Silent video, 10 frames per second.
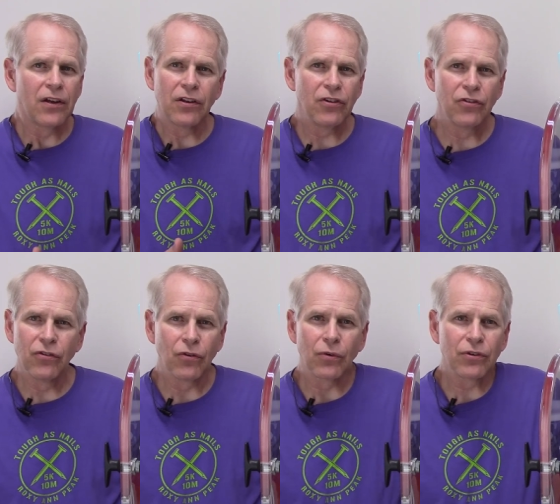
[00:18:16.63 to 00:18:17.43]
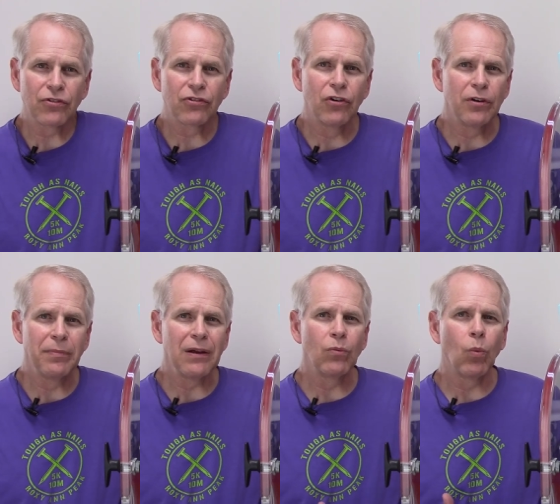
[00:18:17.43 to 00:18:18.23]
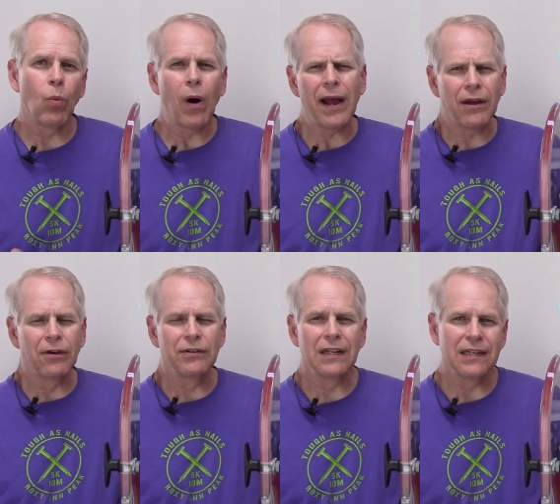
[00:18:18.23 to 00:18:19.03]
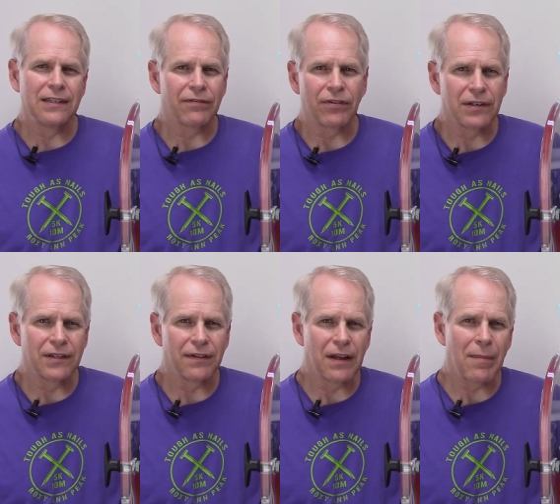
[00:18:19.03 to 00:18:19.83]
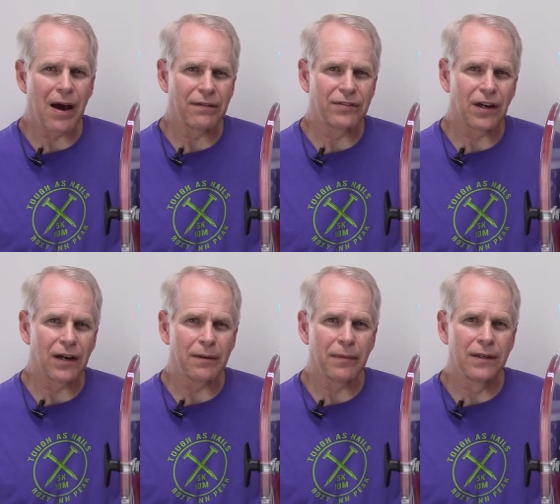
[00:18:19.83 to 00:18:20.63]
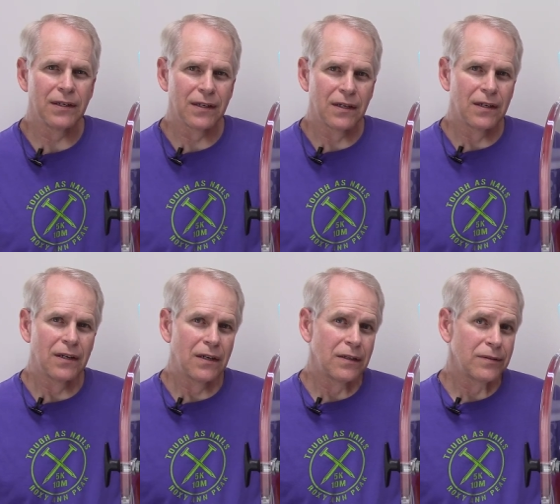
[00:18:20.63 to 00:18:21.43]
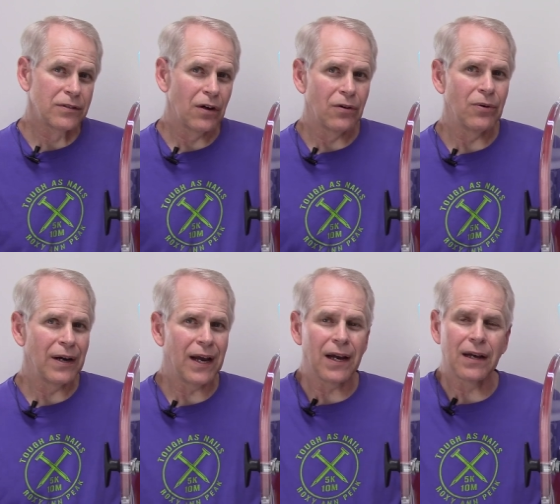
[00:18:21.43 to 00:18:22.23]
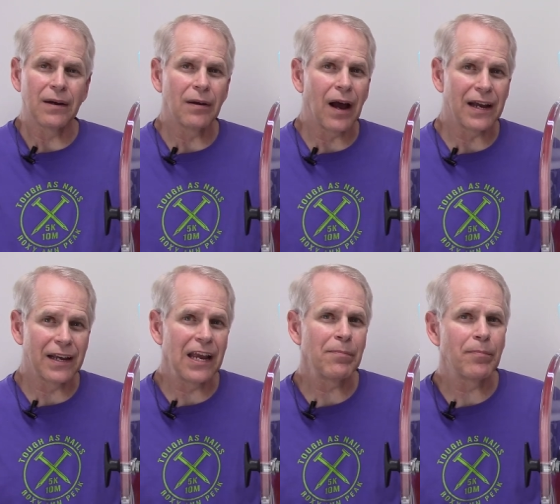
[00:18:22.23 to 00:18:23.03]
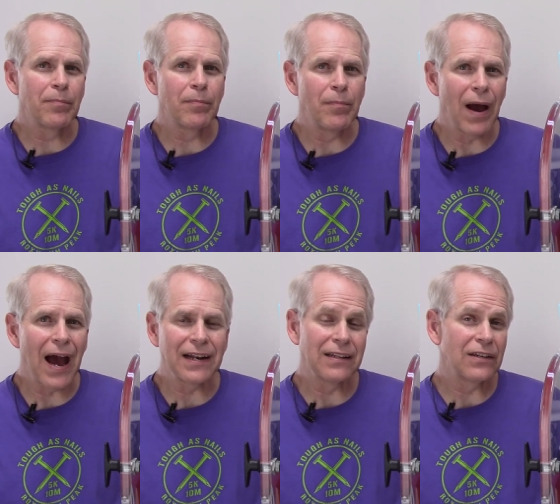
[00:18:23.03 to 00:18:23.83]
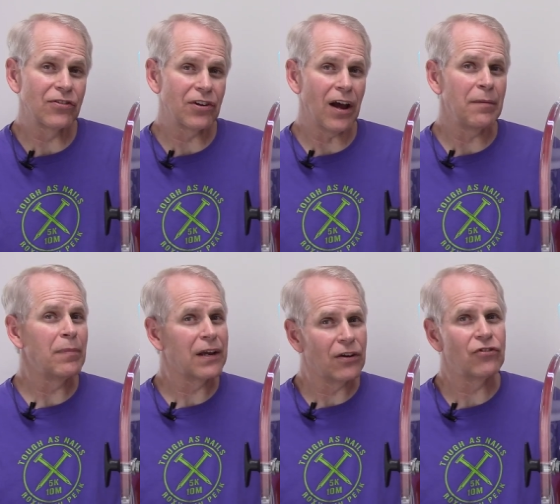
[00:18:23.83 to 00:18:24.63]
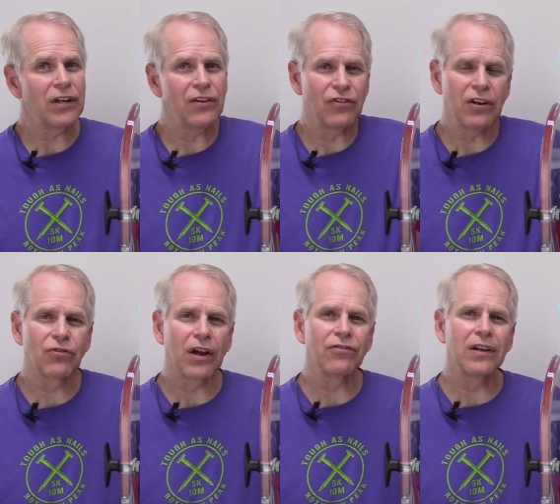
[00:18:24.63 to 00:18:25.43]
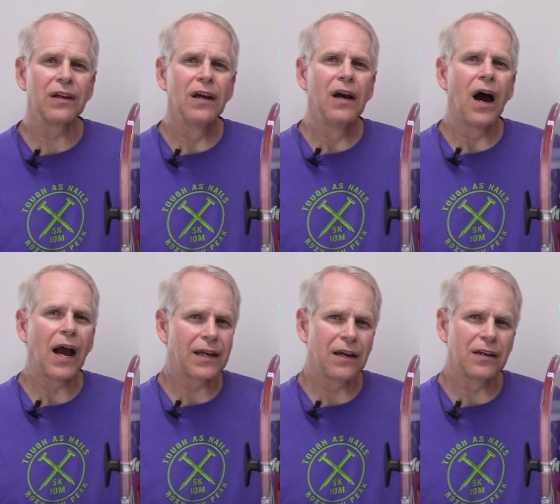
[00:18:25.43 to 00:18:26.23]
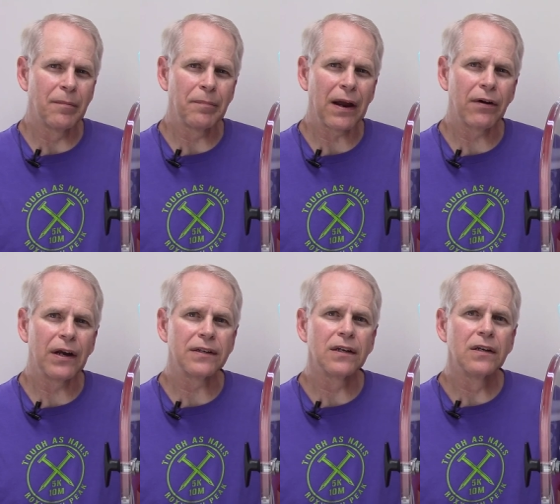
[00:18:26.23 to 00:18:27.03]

yours could be wildly different in the amount of time. So I keep adding this time because it is interesting. I can compare it